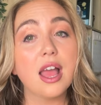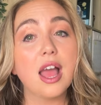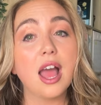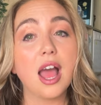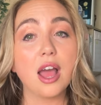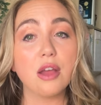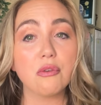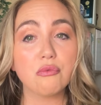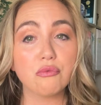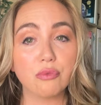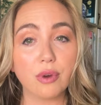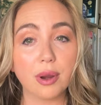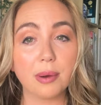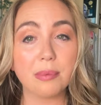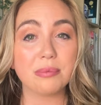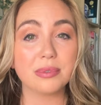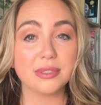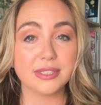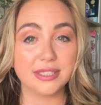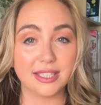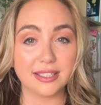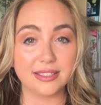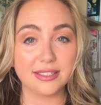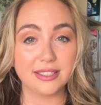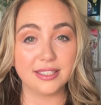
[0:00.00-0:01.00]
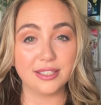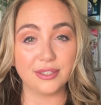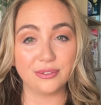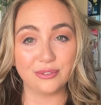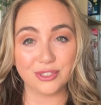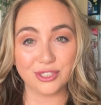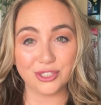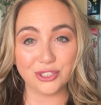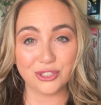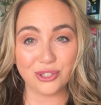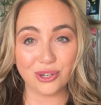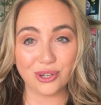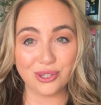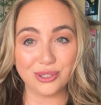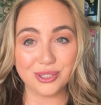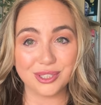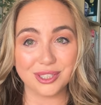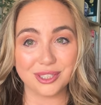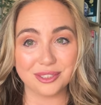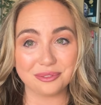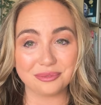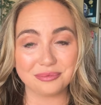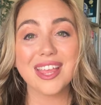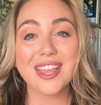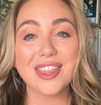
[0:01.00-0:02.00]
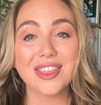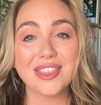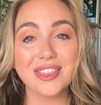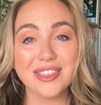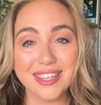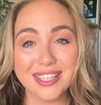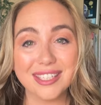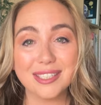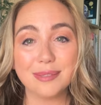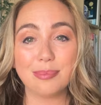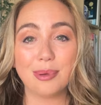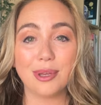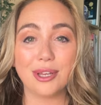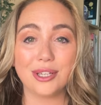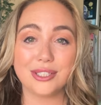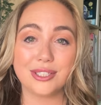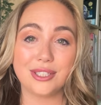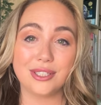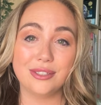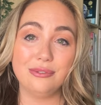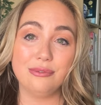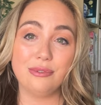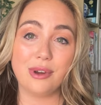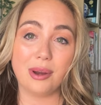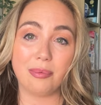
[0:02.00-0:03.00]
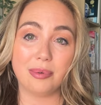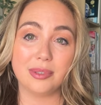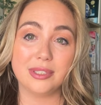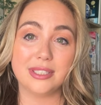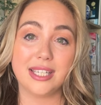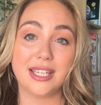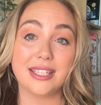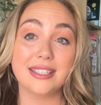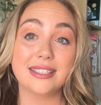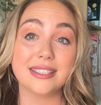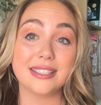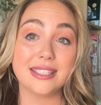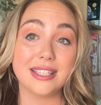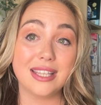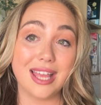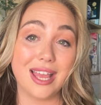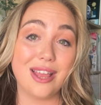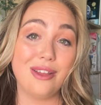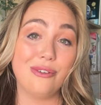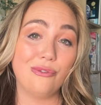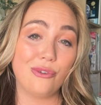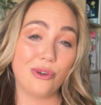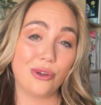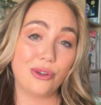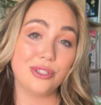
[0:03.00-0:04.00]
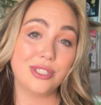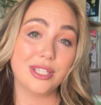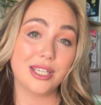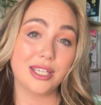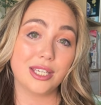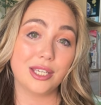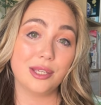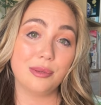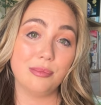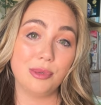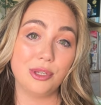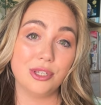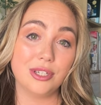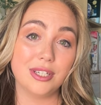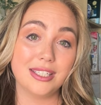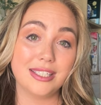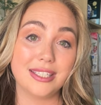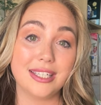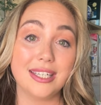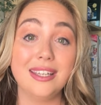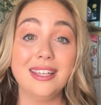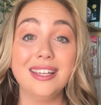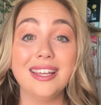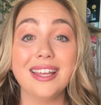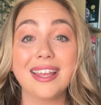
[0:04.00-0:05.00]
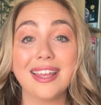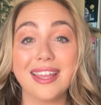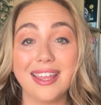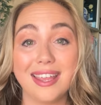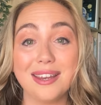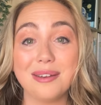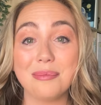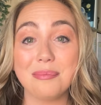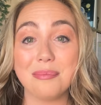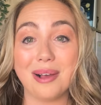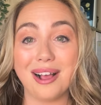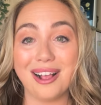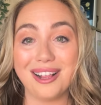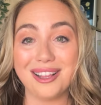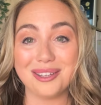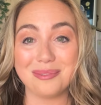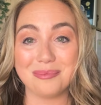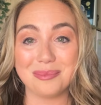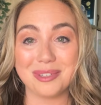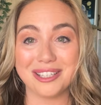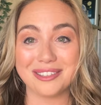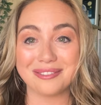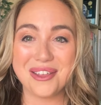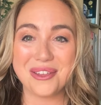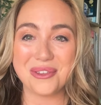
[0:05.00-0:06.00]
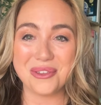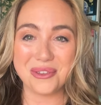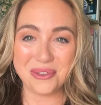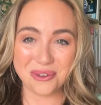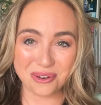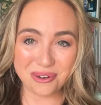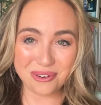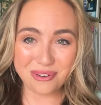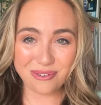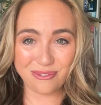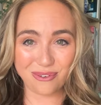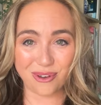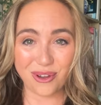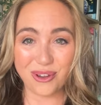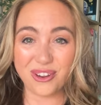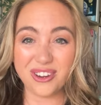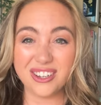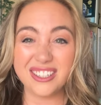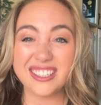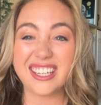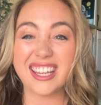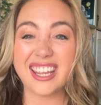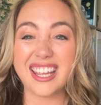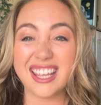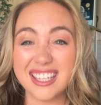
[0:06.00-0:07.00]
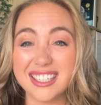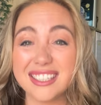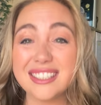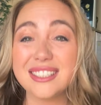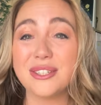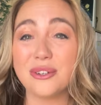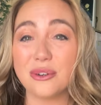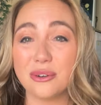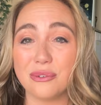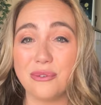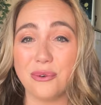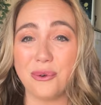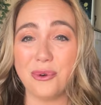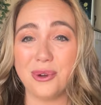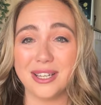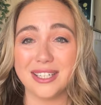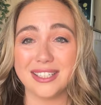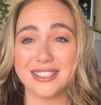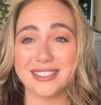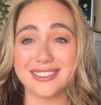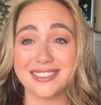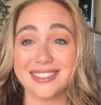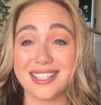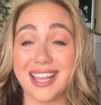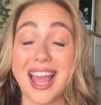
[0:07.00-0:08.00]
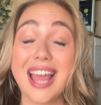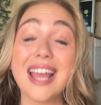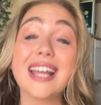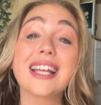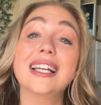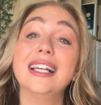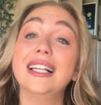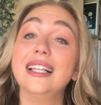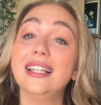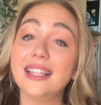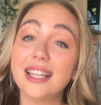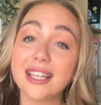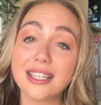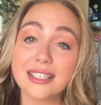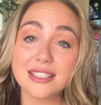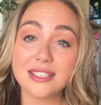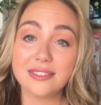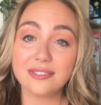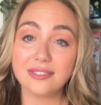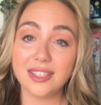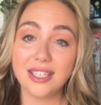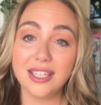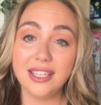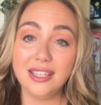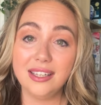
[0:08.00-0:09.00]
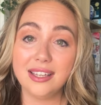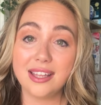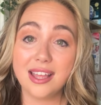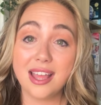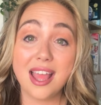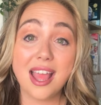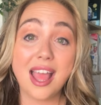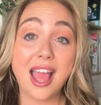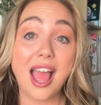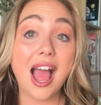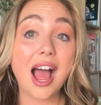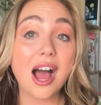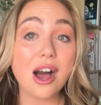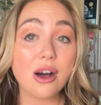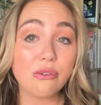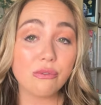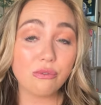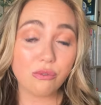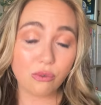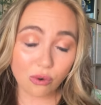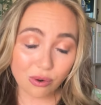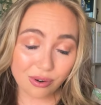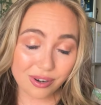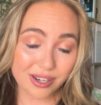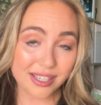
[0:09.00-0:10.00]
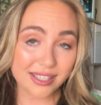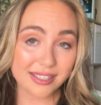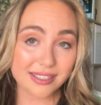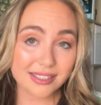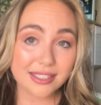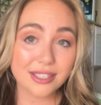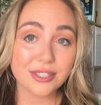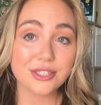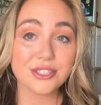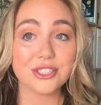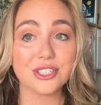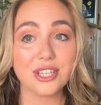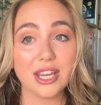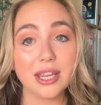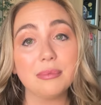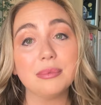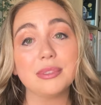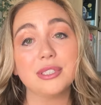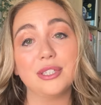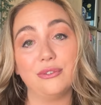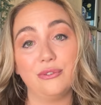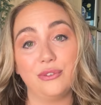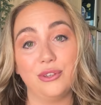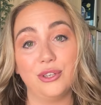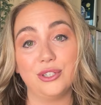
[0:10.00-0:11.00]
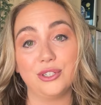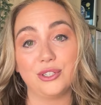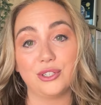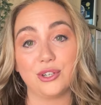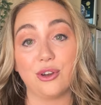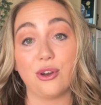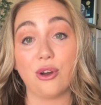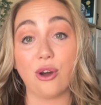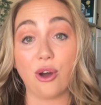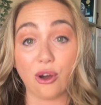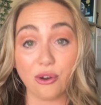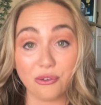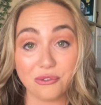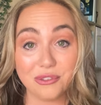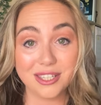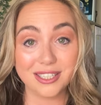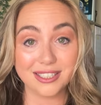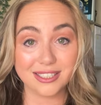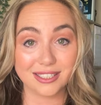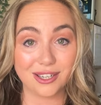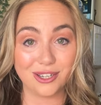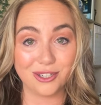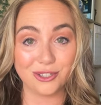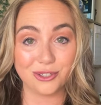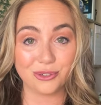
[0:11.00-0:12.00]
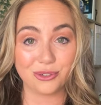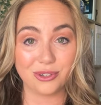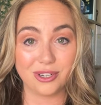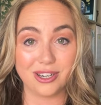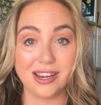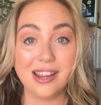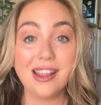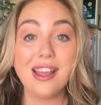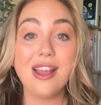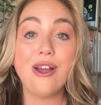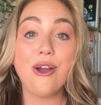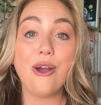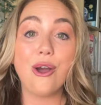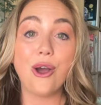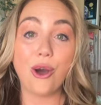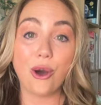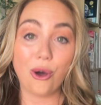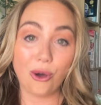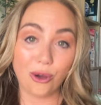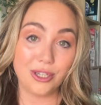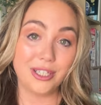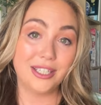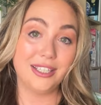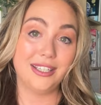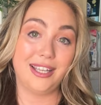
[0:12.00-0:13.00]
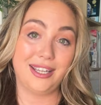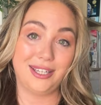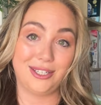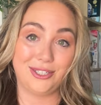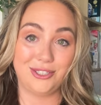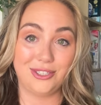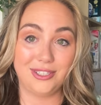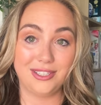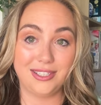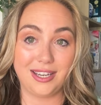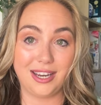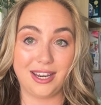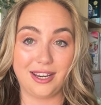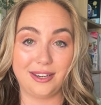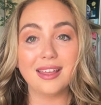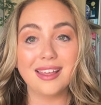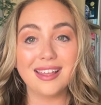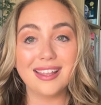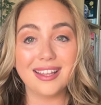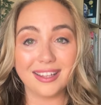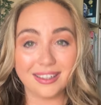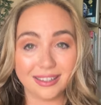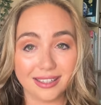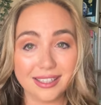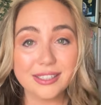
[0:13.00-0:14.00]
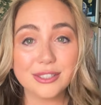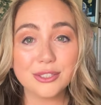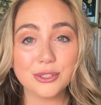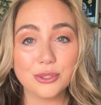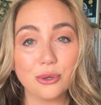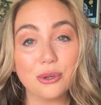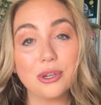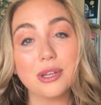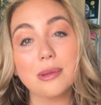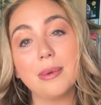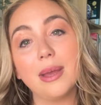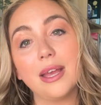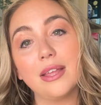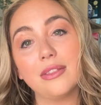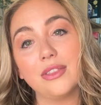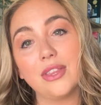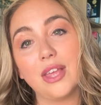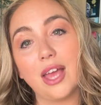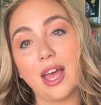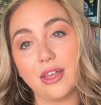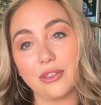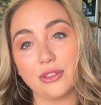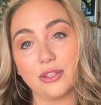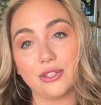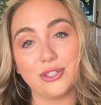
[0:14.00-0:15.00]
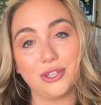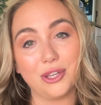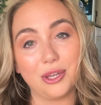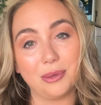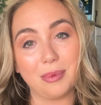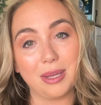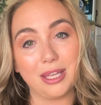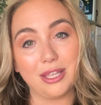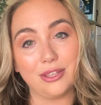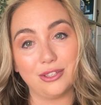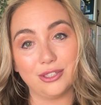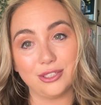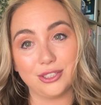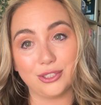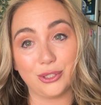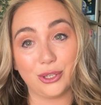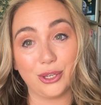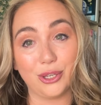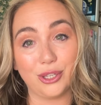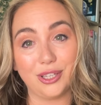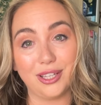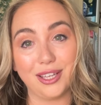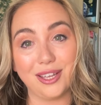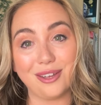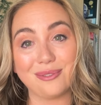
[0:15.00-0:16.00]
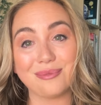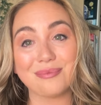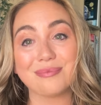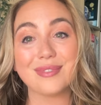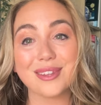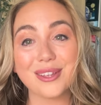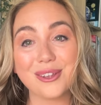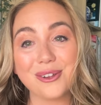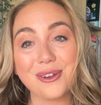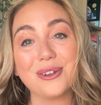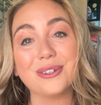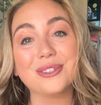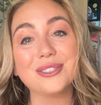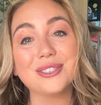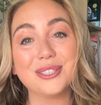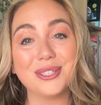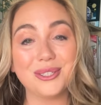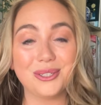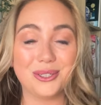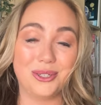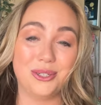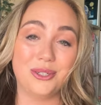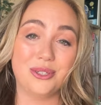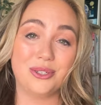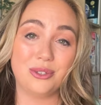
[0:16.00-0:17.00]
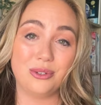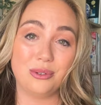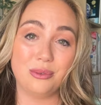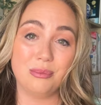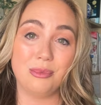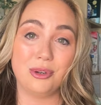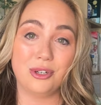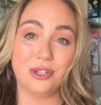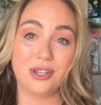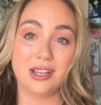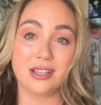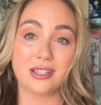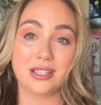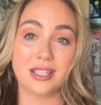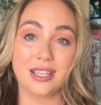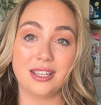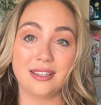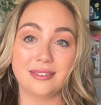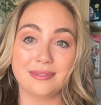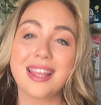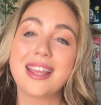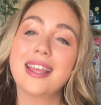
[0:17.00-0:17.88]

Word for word: a representative is chosen. This person represents their voting community in Parliament. Your vote is your voice, and collectively, our voice shapes the future of this country on election day. Now, let's talk about the other term I used earlier constitutional monarchy.